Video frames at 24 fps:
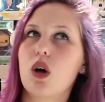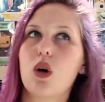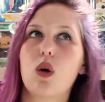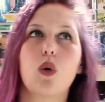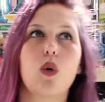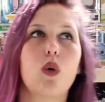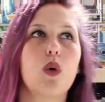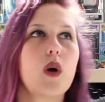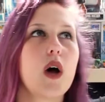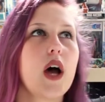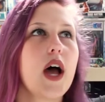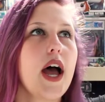
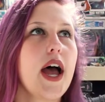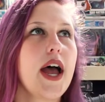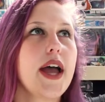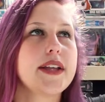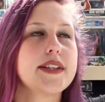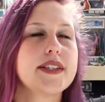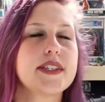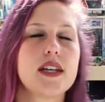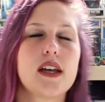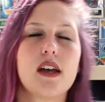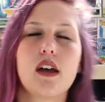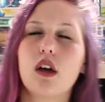
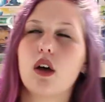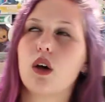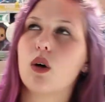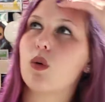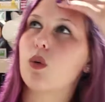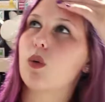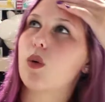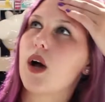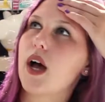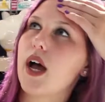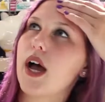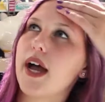What?
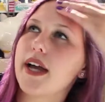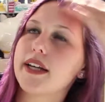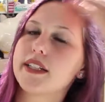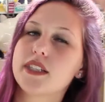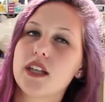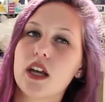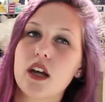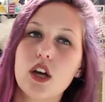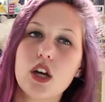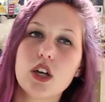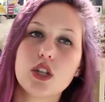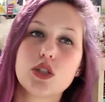
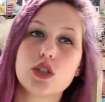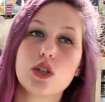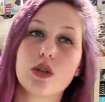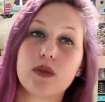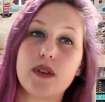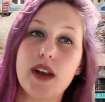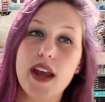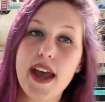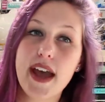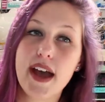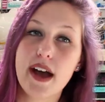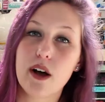What? So
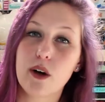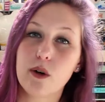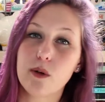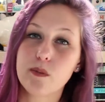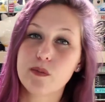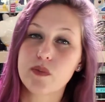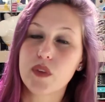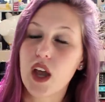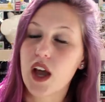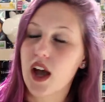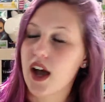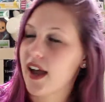now
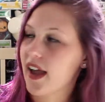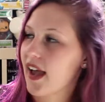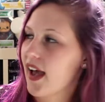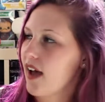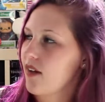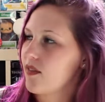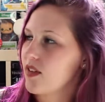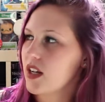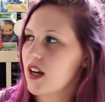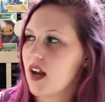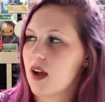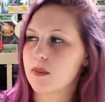I
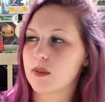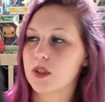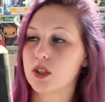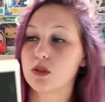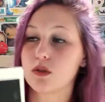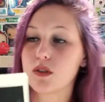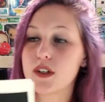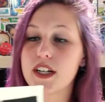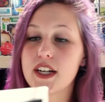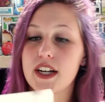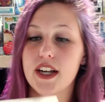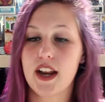have it, I'm gonna
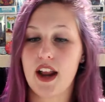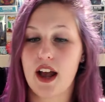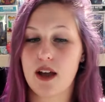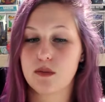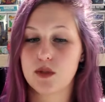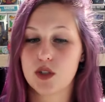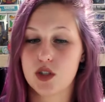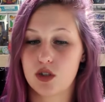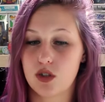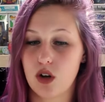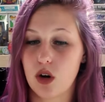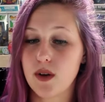read it, I'm
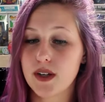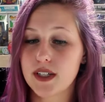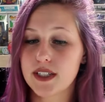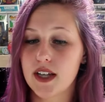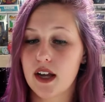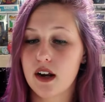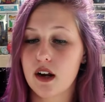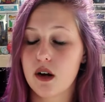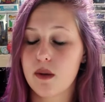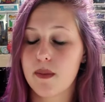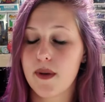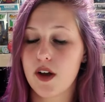so
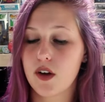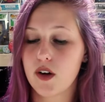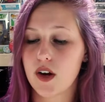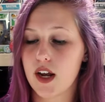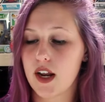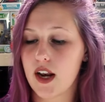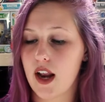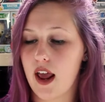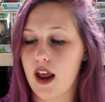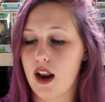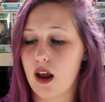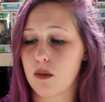excited about
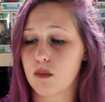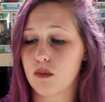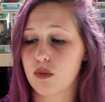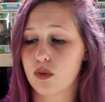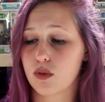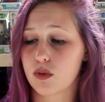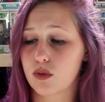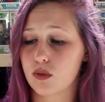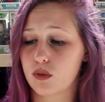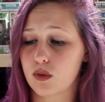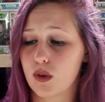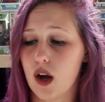it, and I'm
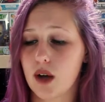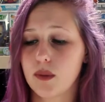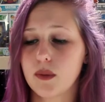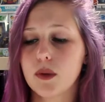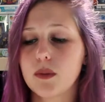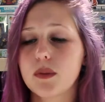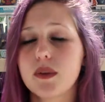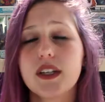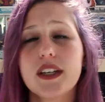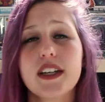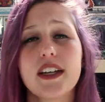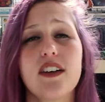
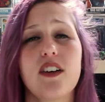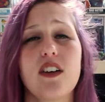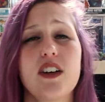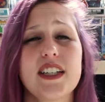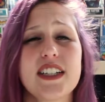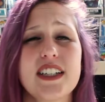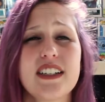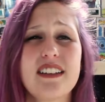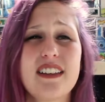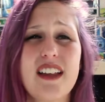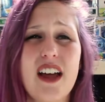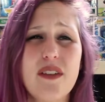probably going
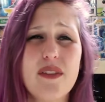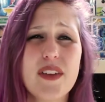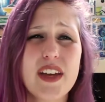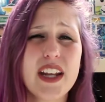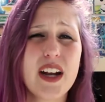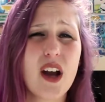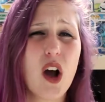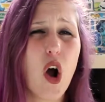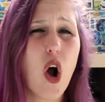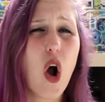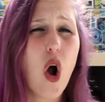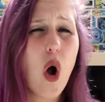to love it,
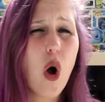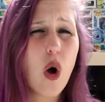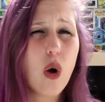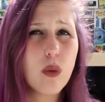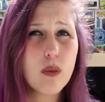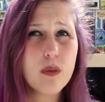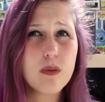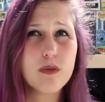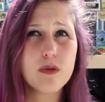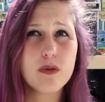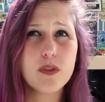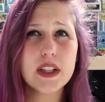
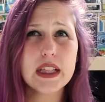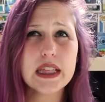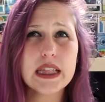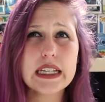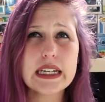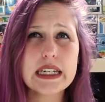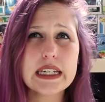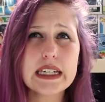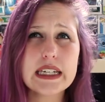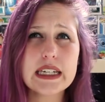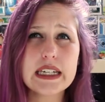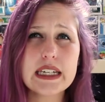
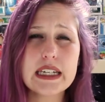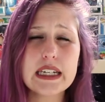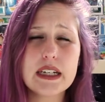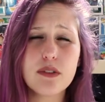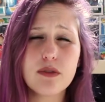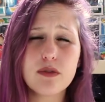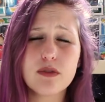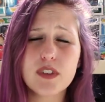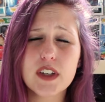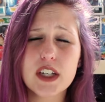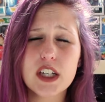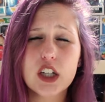hopefully,
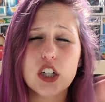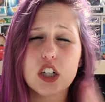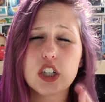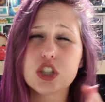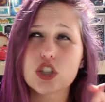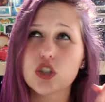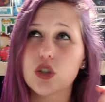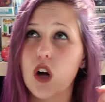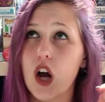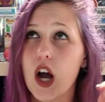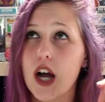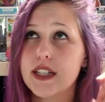fingers
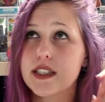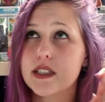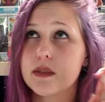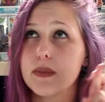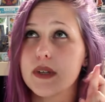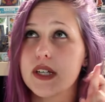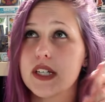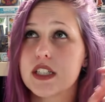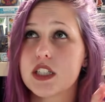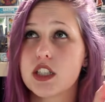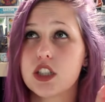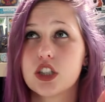crossed,
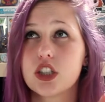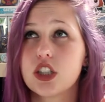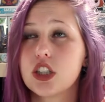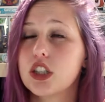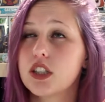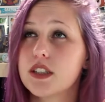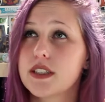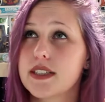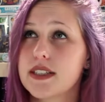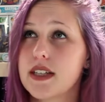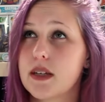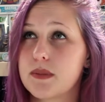because your
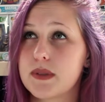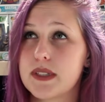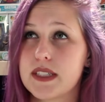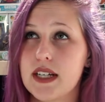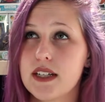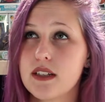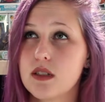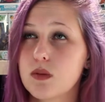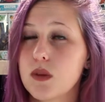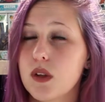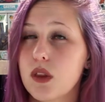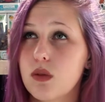girl is
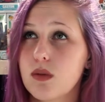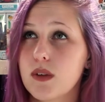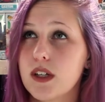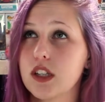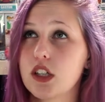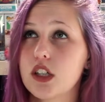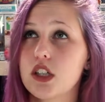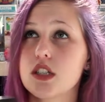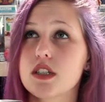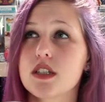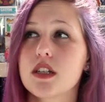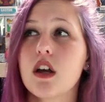obsessed with
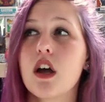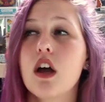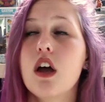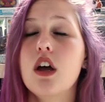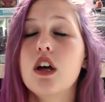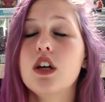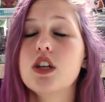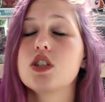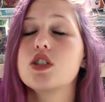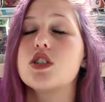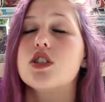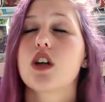thrillers,
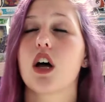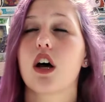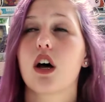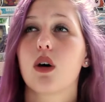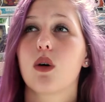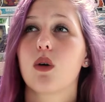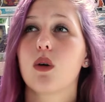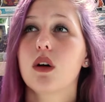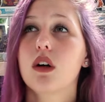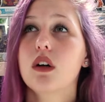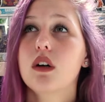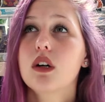
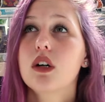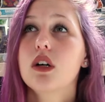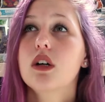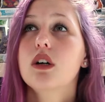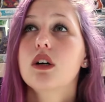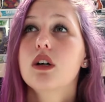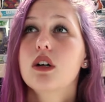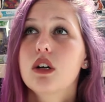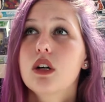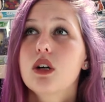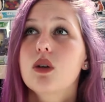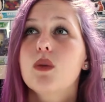so
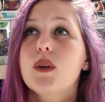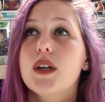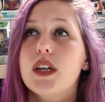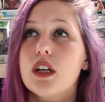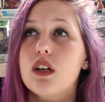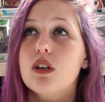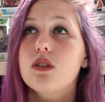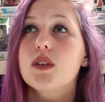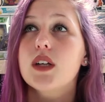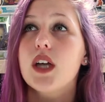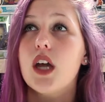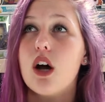we can
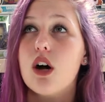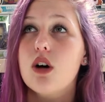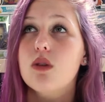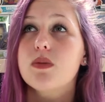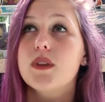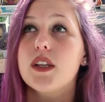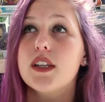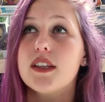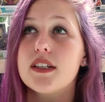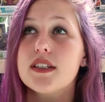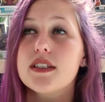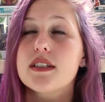only hope
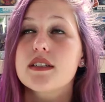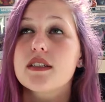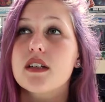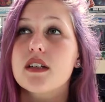that this is